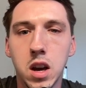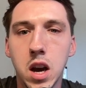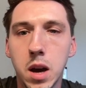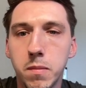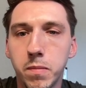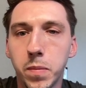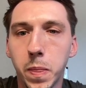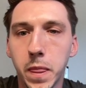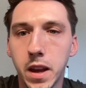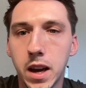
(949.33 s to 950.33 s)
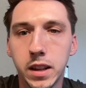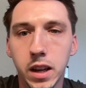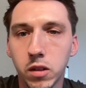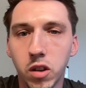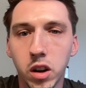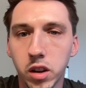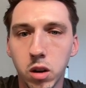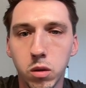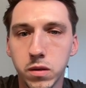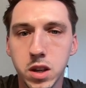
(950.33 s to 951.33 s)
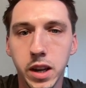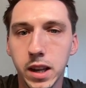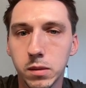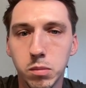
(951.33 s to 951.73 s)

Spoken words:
And then Guardiola obviously gets